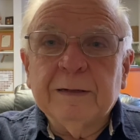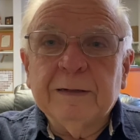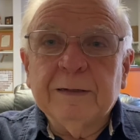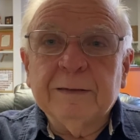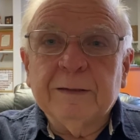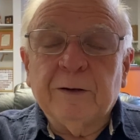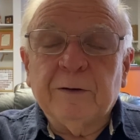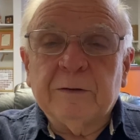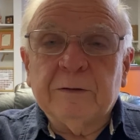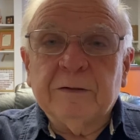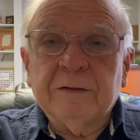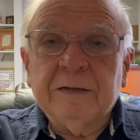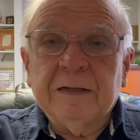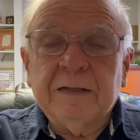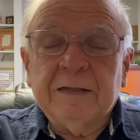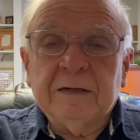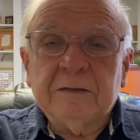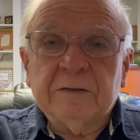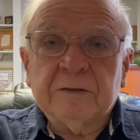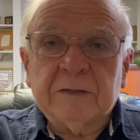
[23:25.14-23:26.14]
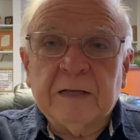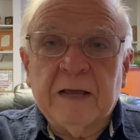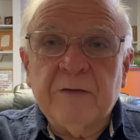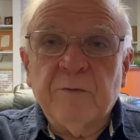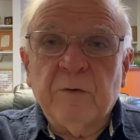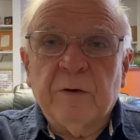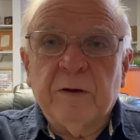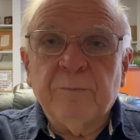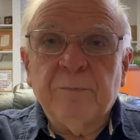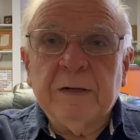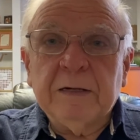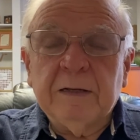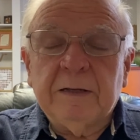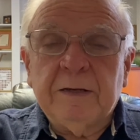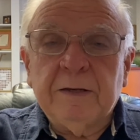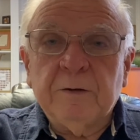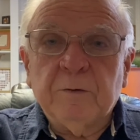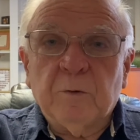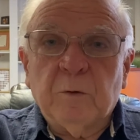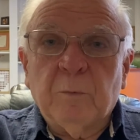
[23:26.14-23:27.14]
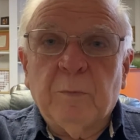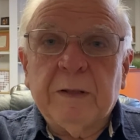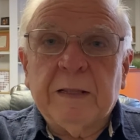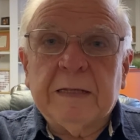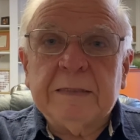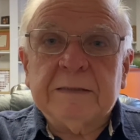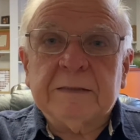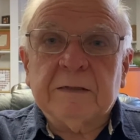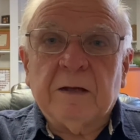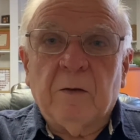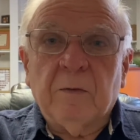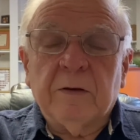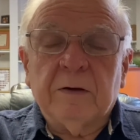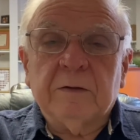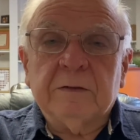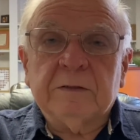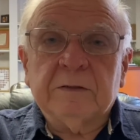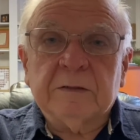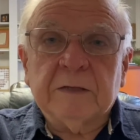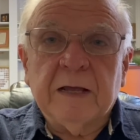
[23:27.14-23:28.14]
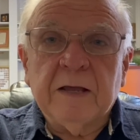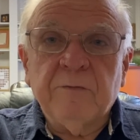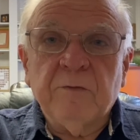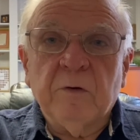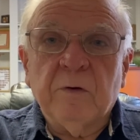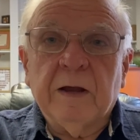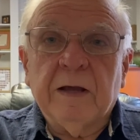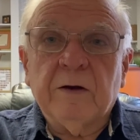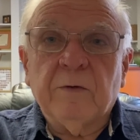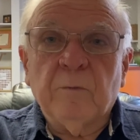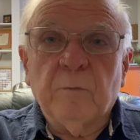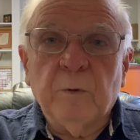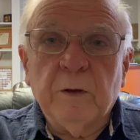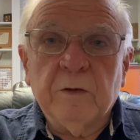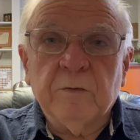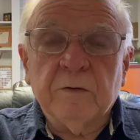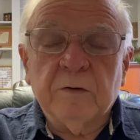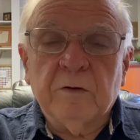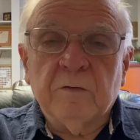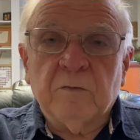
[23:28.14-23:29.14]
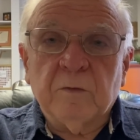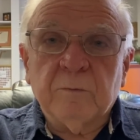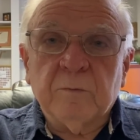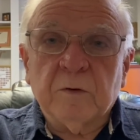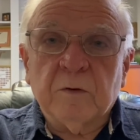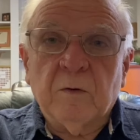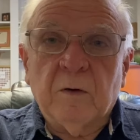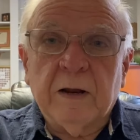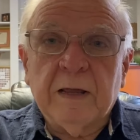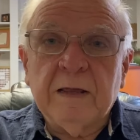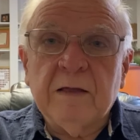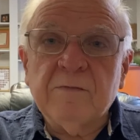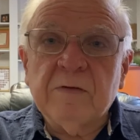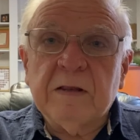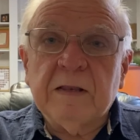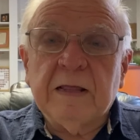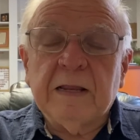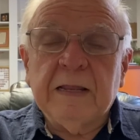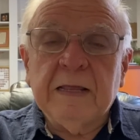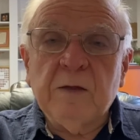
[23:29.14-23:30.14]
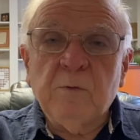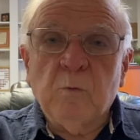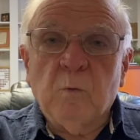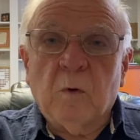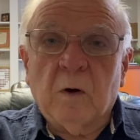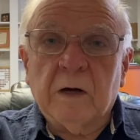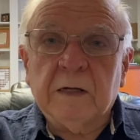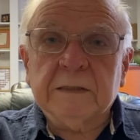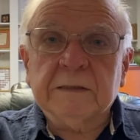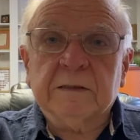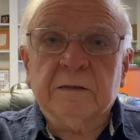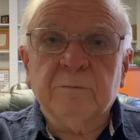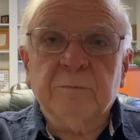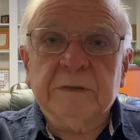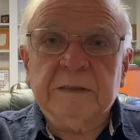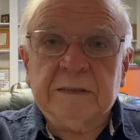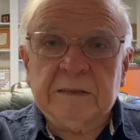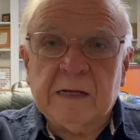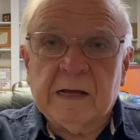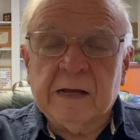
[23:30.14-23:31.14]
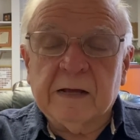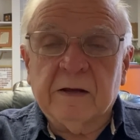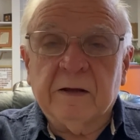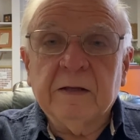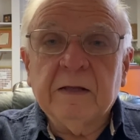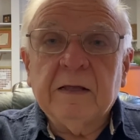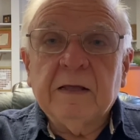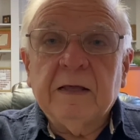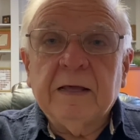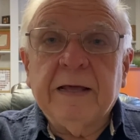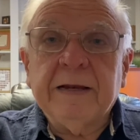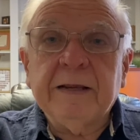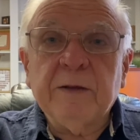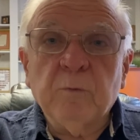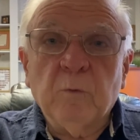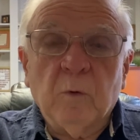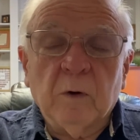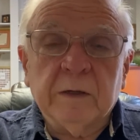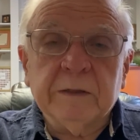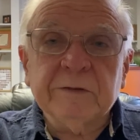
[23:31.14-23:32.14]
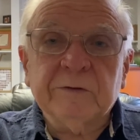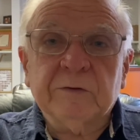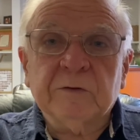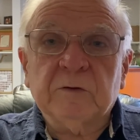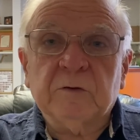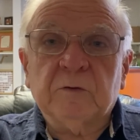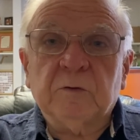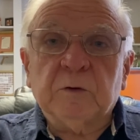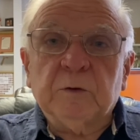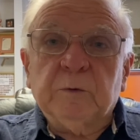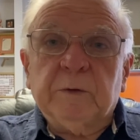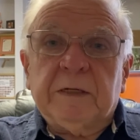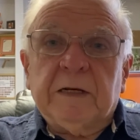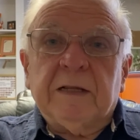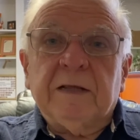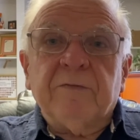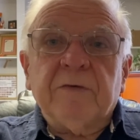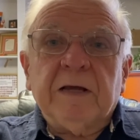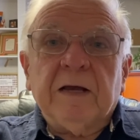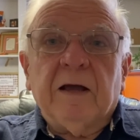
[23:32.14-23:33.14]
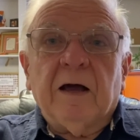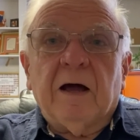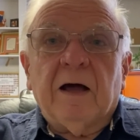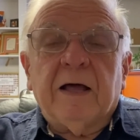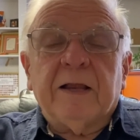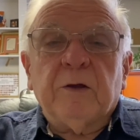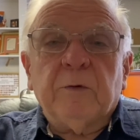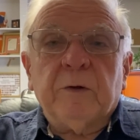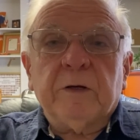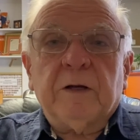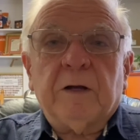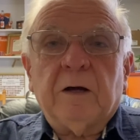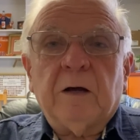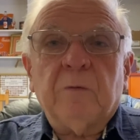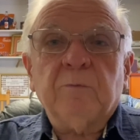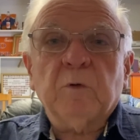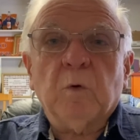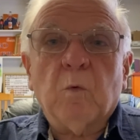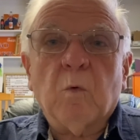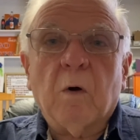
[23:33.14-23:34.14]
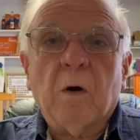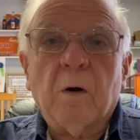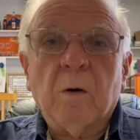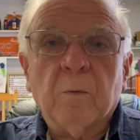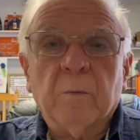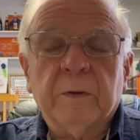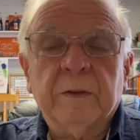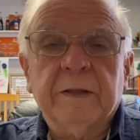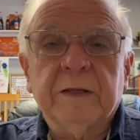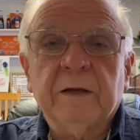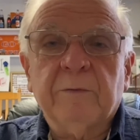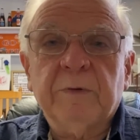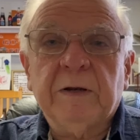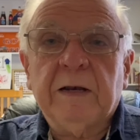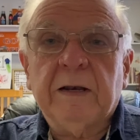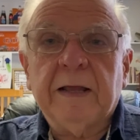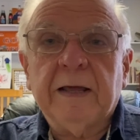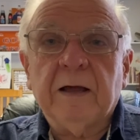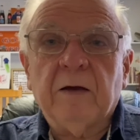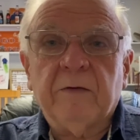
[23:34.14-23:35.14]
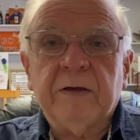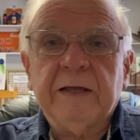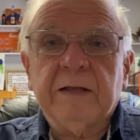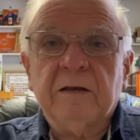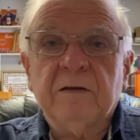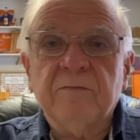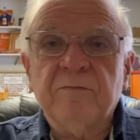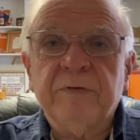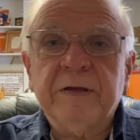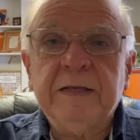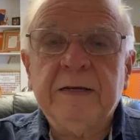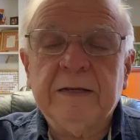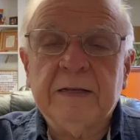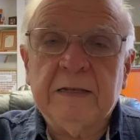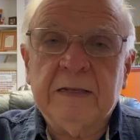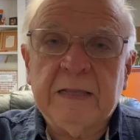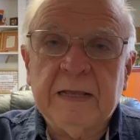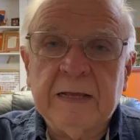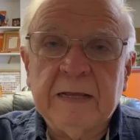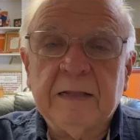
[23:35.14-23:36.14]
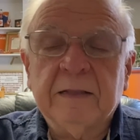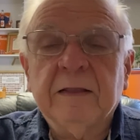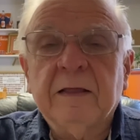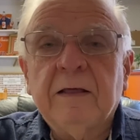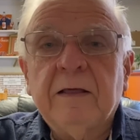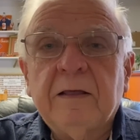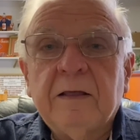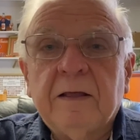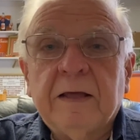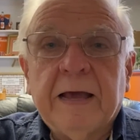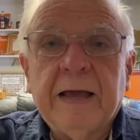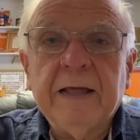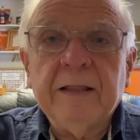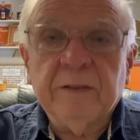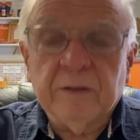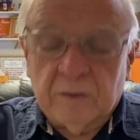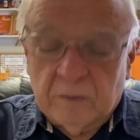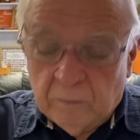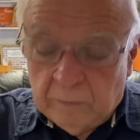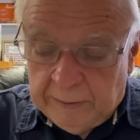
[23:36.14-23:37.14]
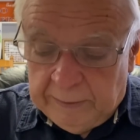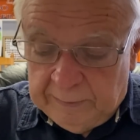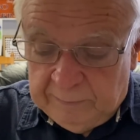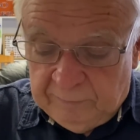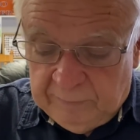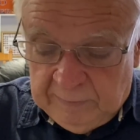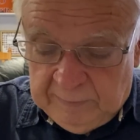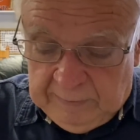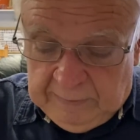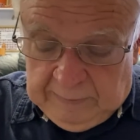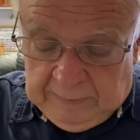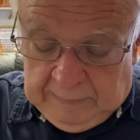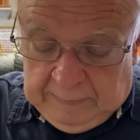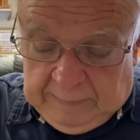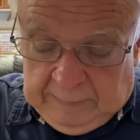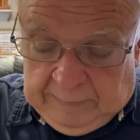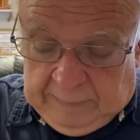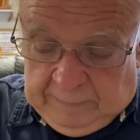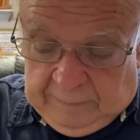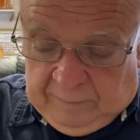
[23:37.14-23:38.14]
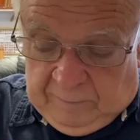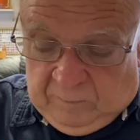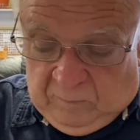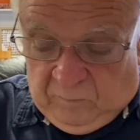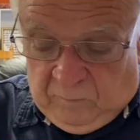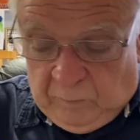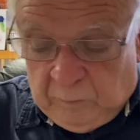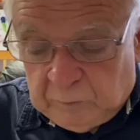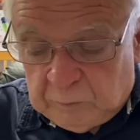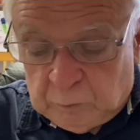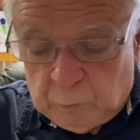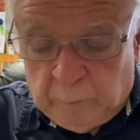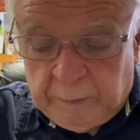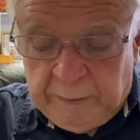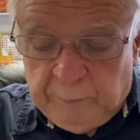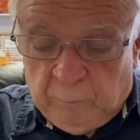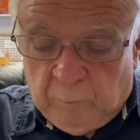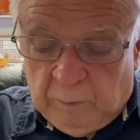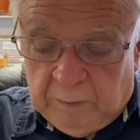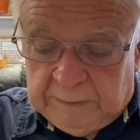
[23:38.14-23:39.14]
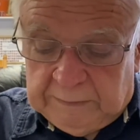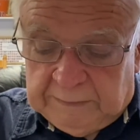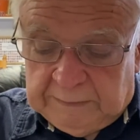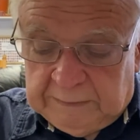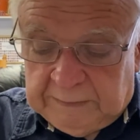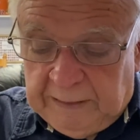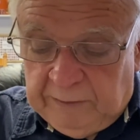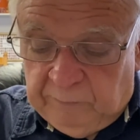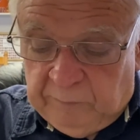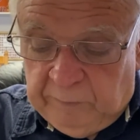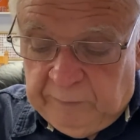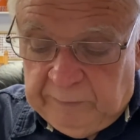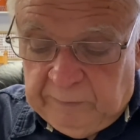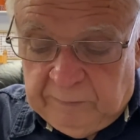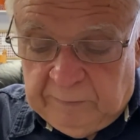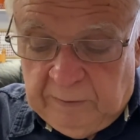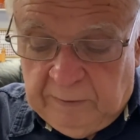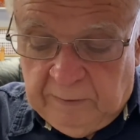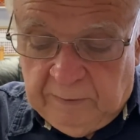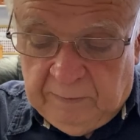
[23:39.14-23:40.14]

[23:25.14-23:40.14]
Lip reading: their Savior had been killed, but they saw that their Savior had arisen from the grave and that he was the Messiah and he was the true and living God who had come to walk with them, and now he had defeated death and the grave. Verse 21 says,